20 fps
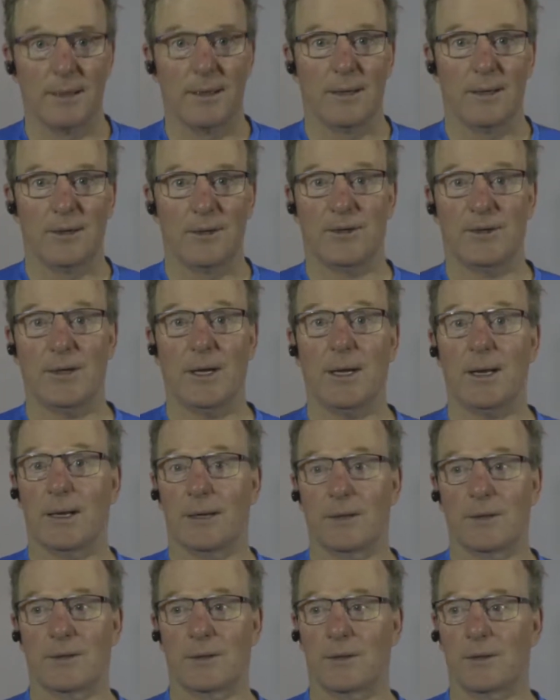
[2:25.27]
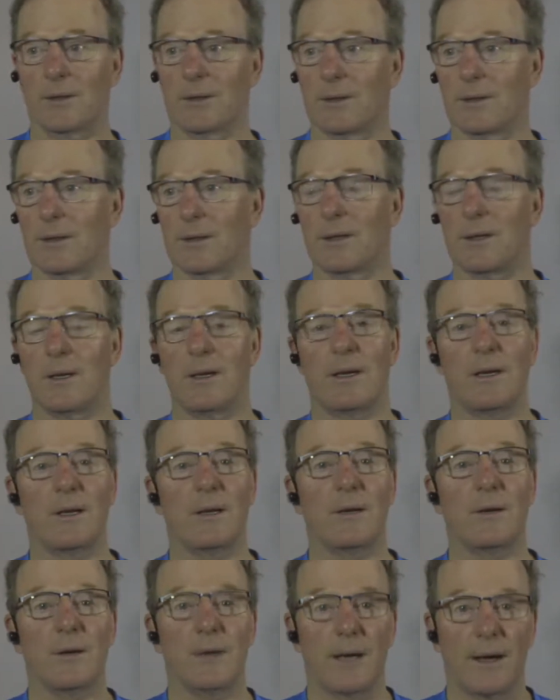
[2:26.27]
settings
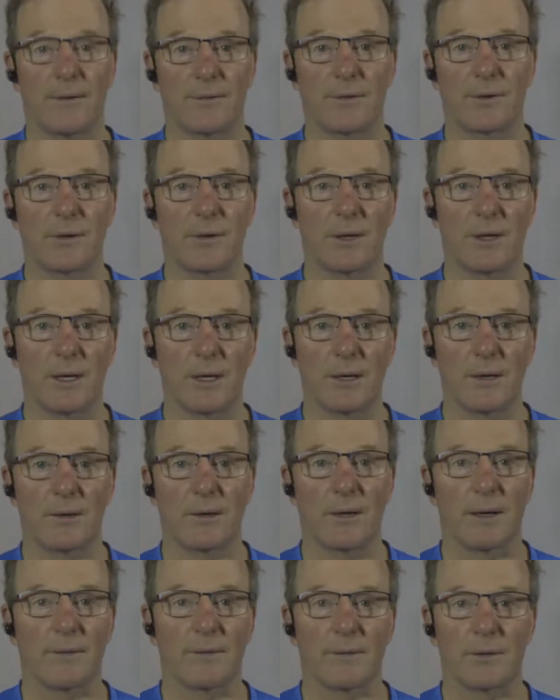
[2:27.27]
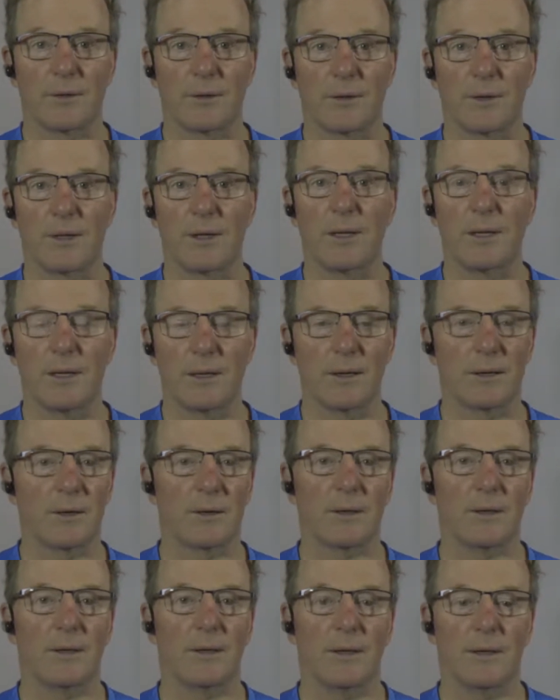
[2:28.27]
year after year after
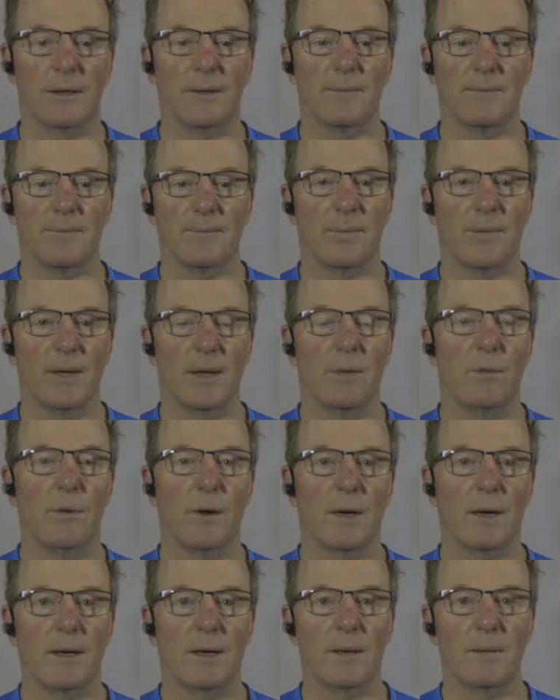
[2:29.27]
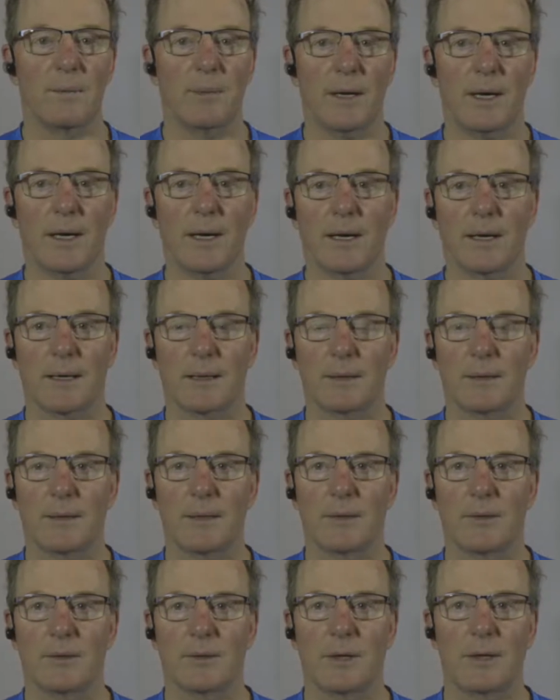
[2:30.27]
year. They wanted him back, and
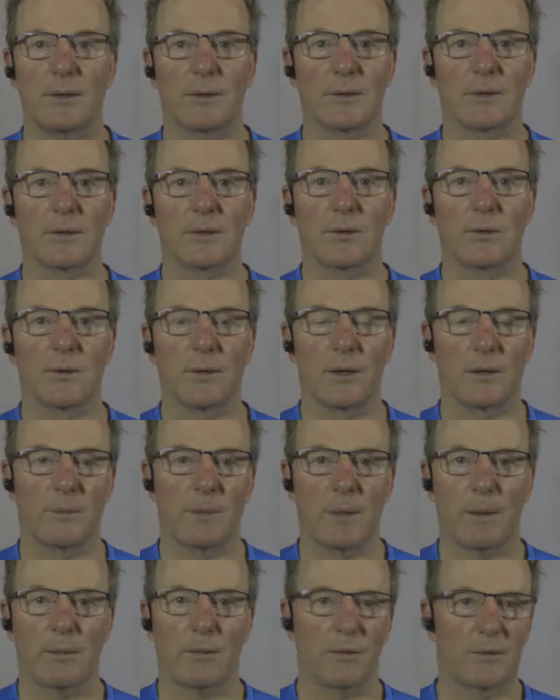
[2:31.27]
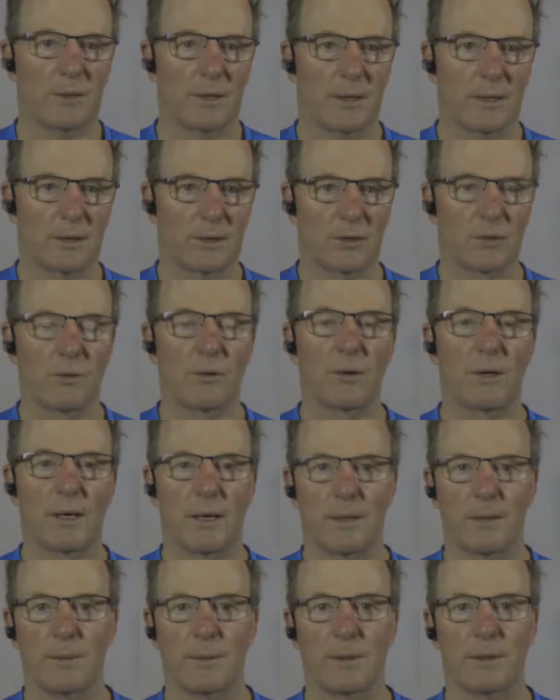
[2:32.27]
they tried to people would try to
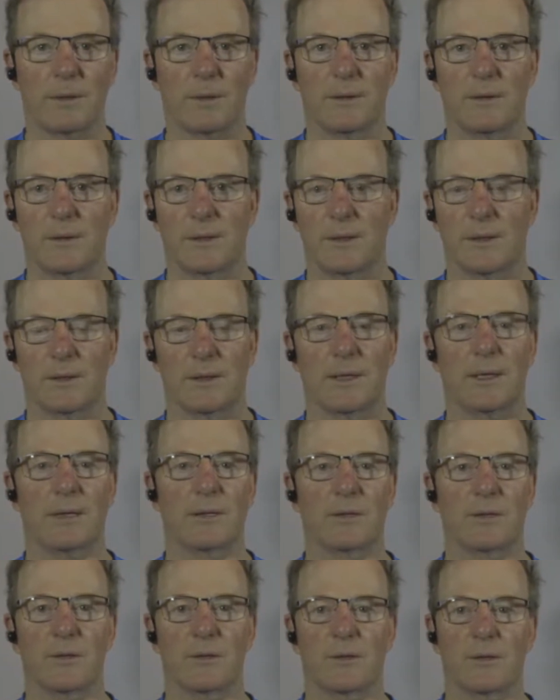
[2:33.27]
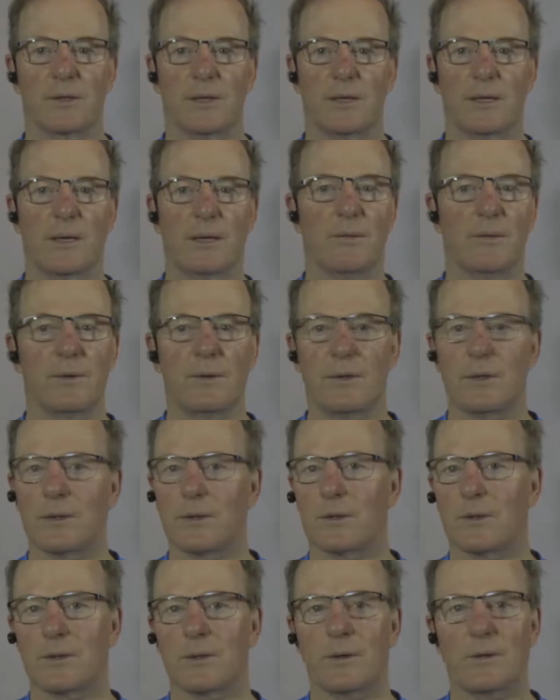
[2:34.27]
excoriate him in his lectures, and he would
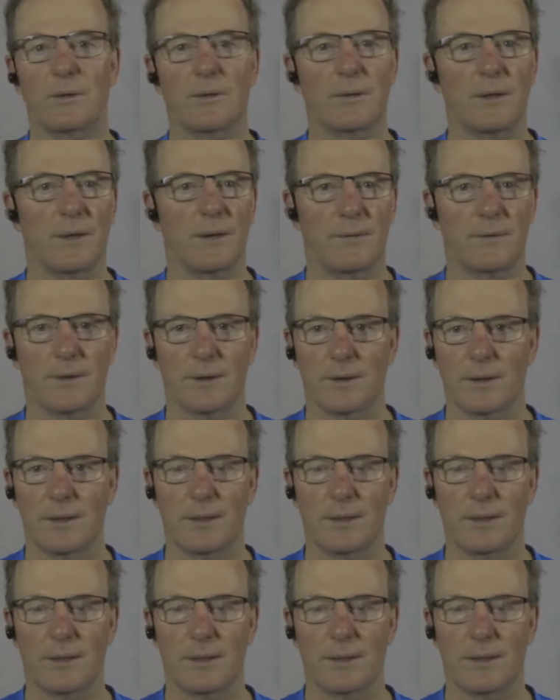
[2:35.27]
just so lovingly,